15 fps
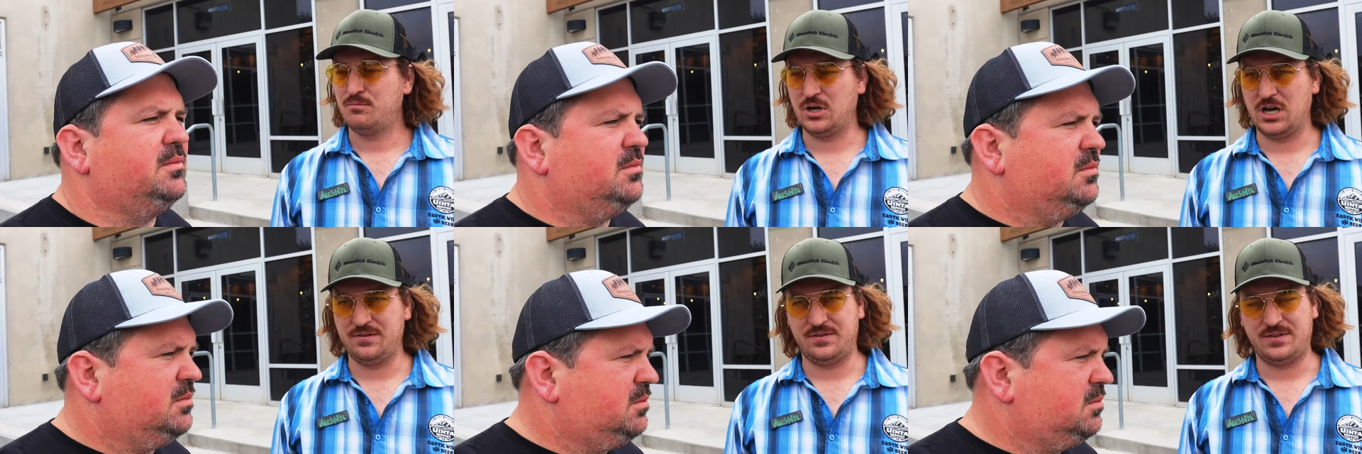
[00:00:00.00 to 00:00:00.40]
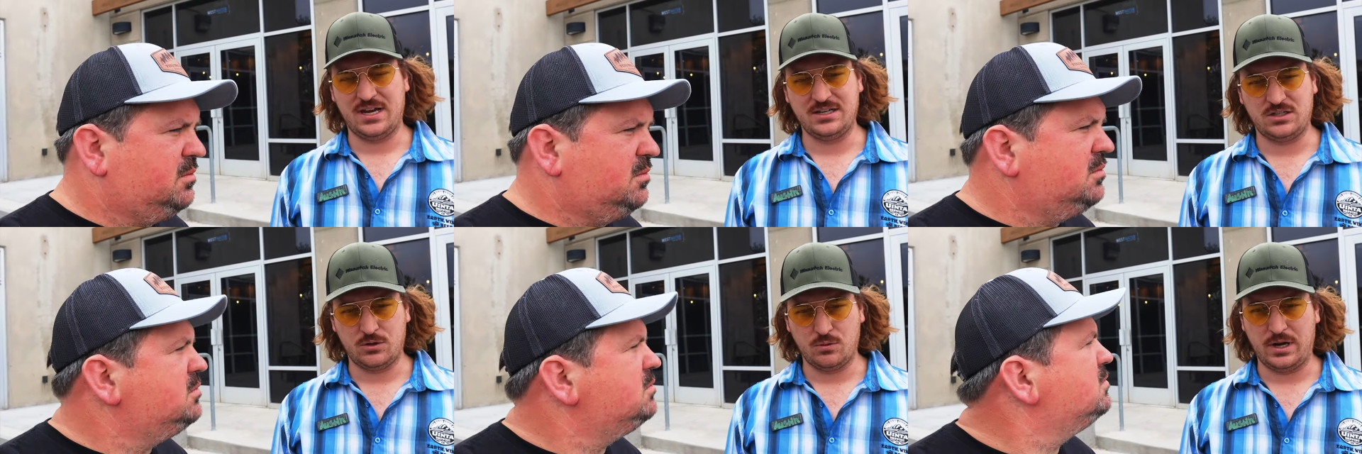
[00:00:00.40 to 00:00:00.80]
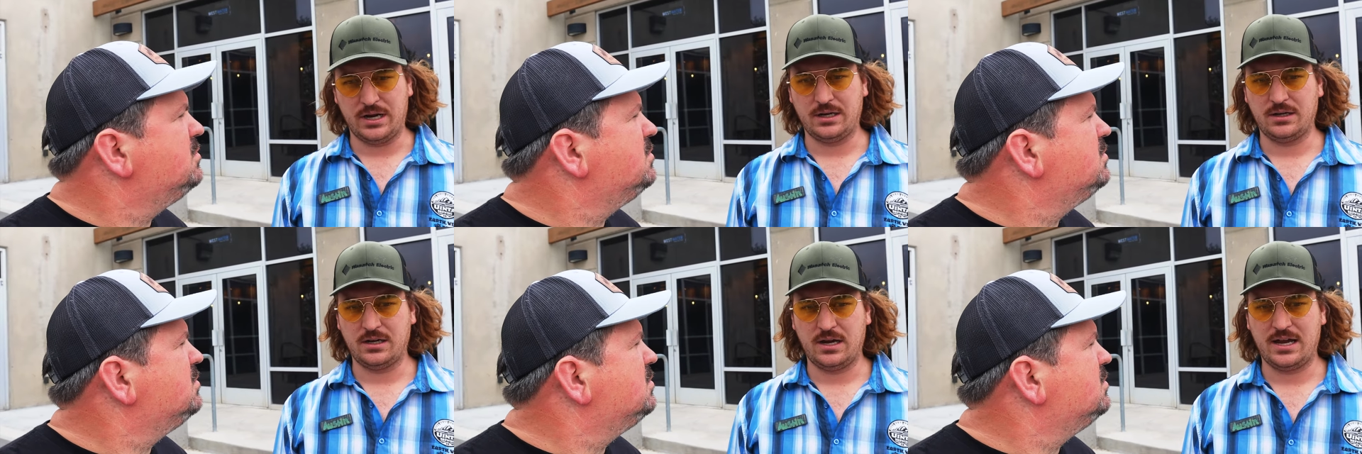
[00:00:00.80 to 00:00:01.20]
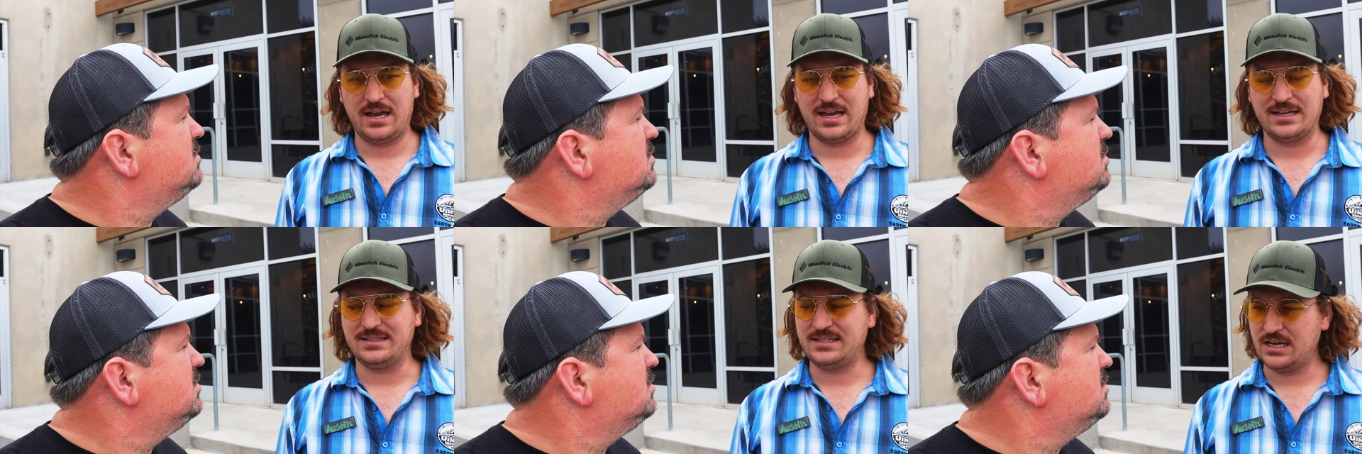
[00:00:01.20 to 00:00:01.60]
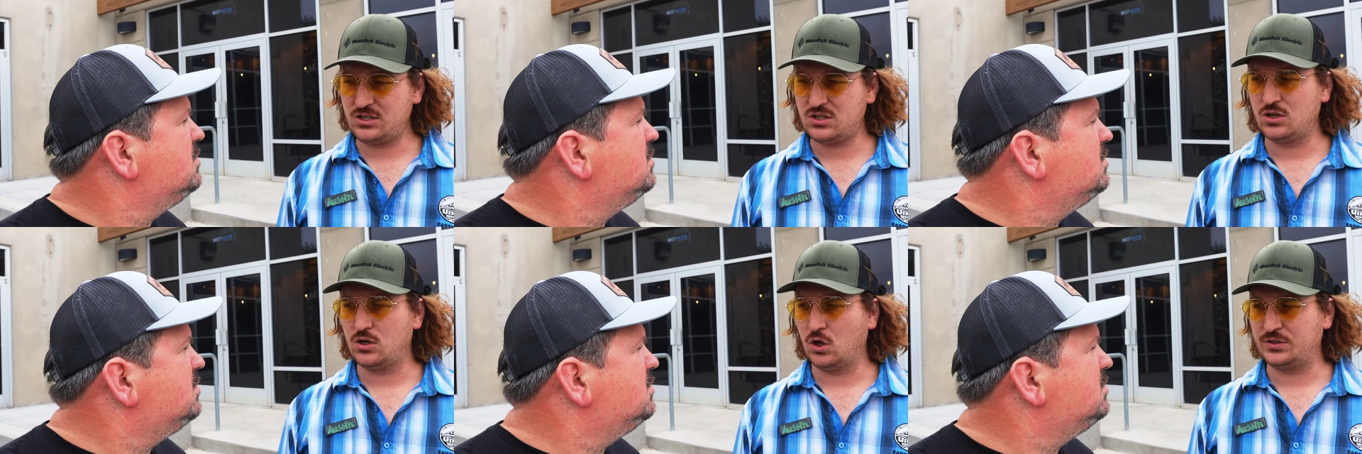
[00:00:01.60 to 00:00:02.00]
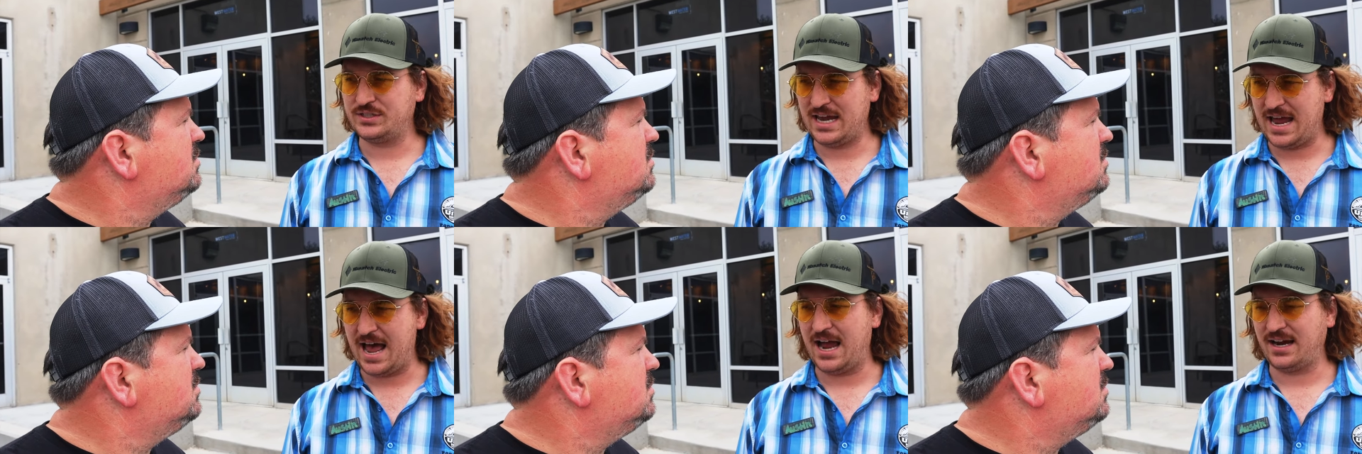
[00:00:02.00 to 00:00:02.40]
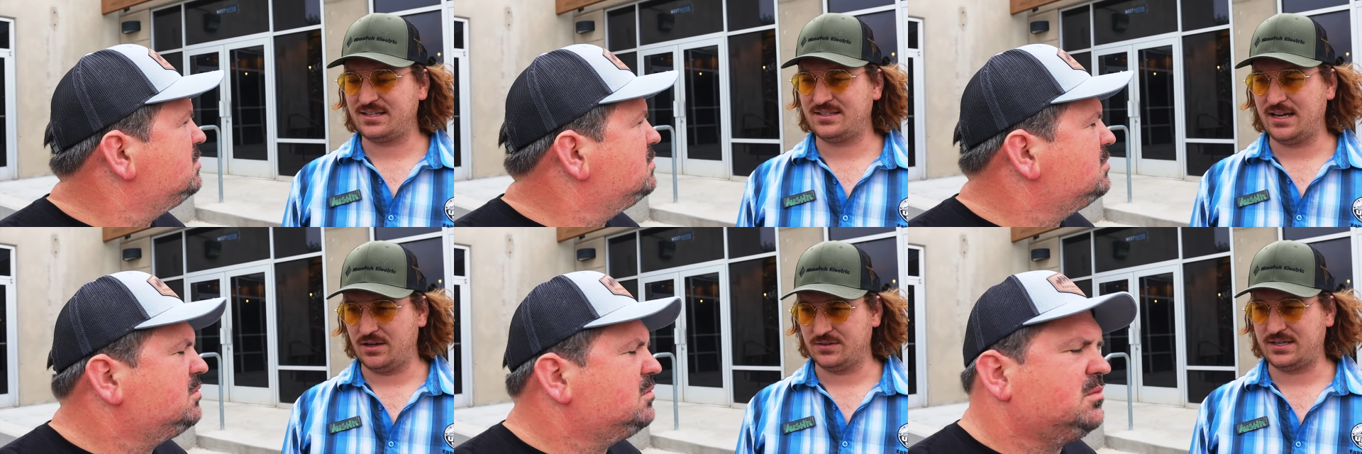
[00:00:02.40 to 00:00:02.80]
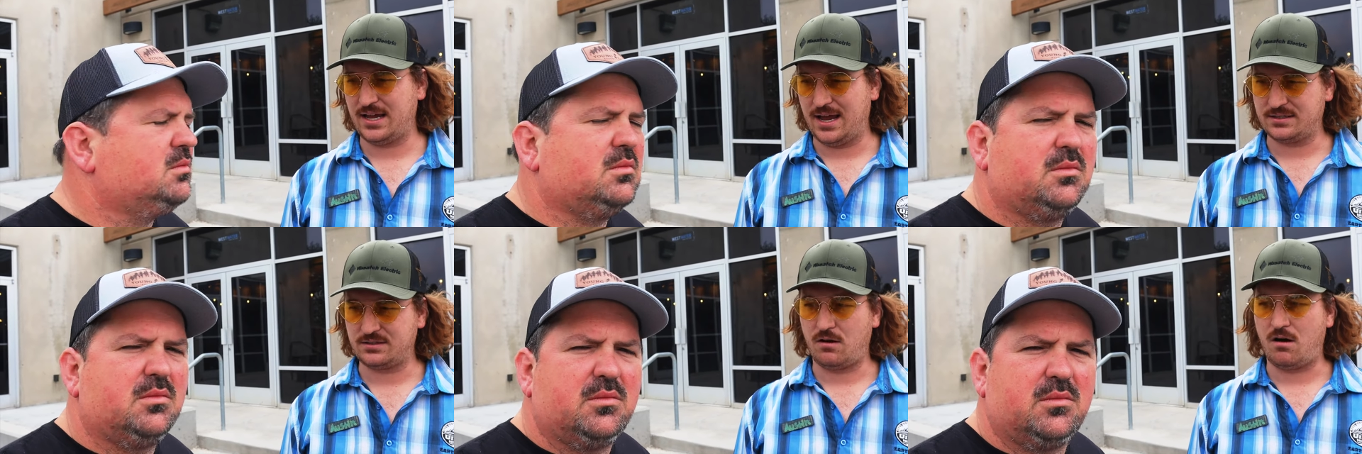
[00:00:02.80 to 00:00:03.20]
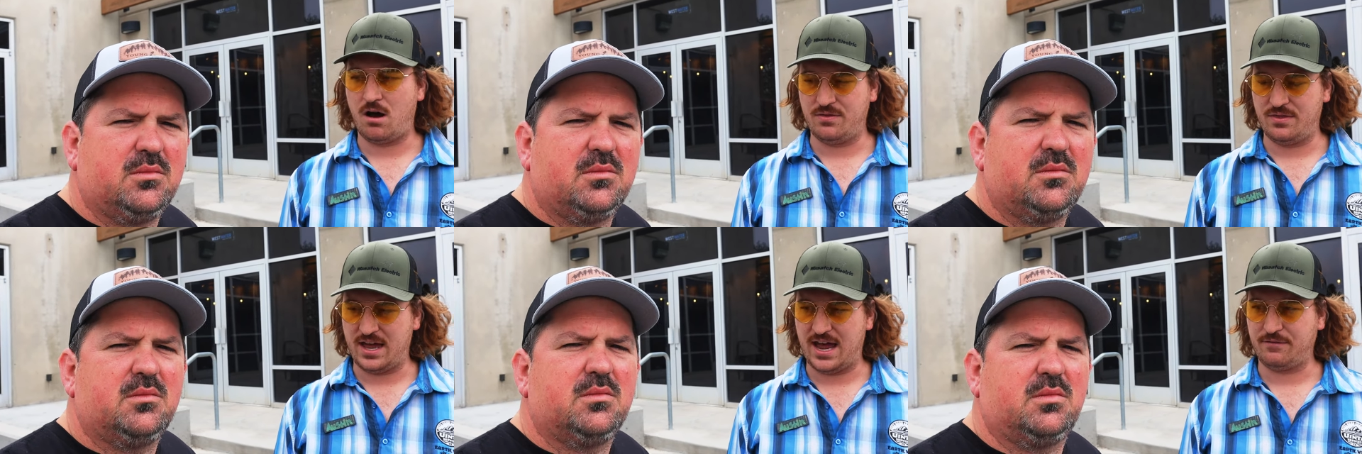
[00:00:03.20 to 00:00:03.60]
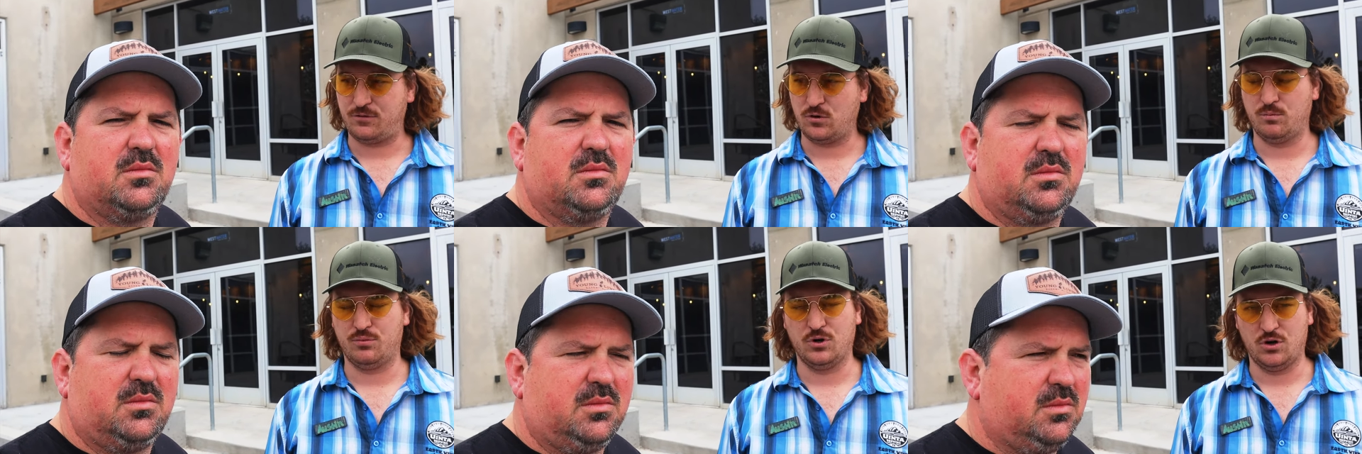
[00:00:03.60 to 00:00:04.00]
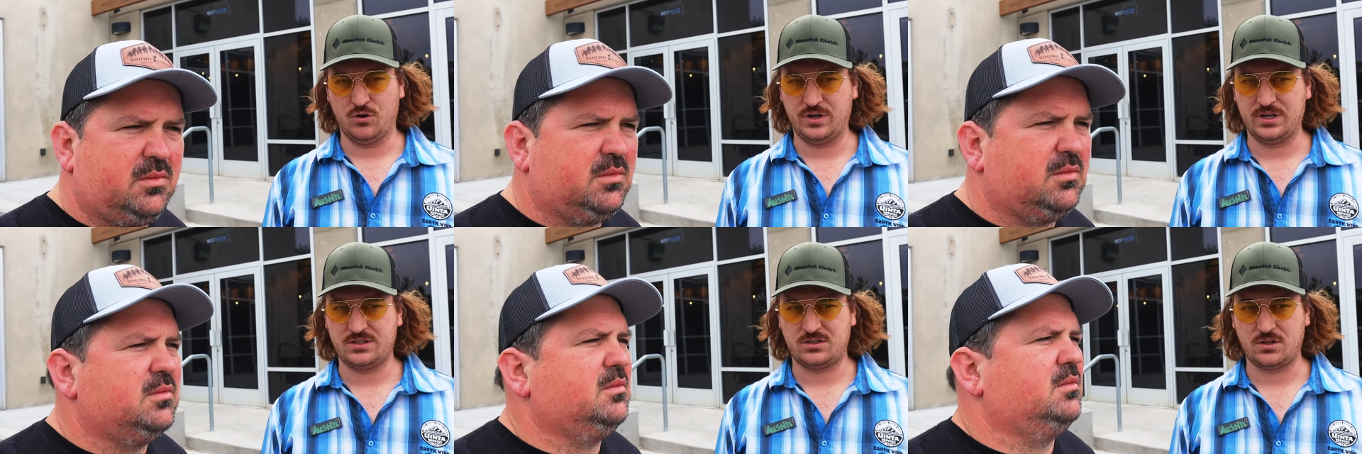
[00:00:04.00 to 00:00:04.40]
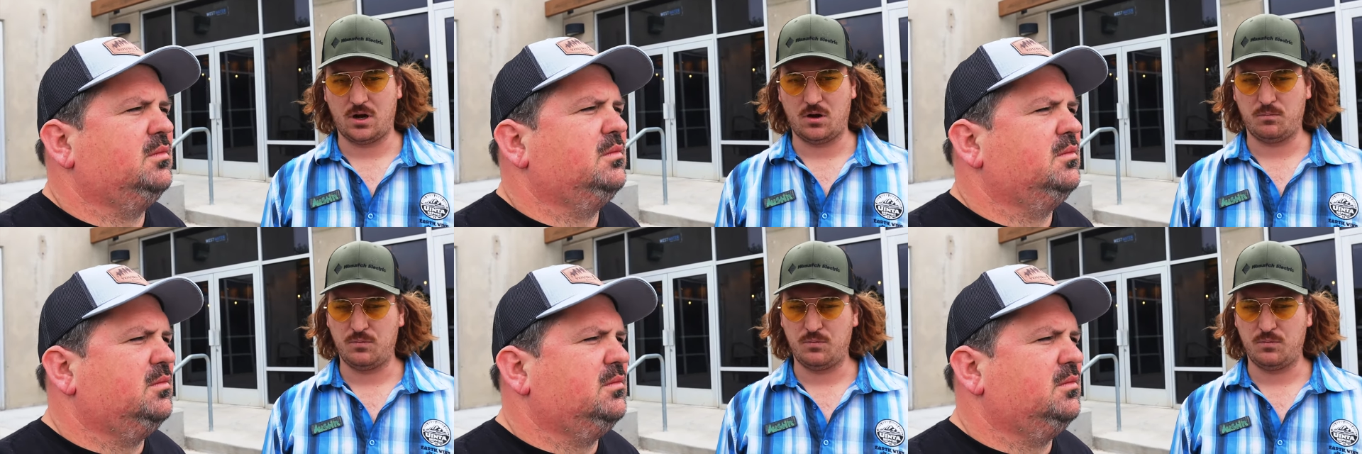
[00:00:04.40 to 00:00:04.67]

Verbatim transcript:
Speaker 1: But they do a additional tax, sales tax on that for breweries. So,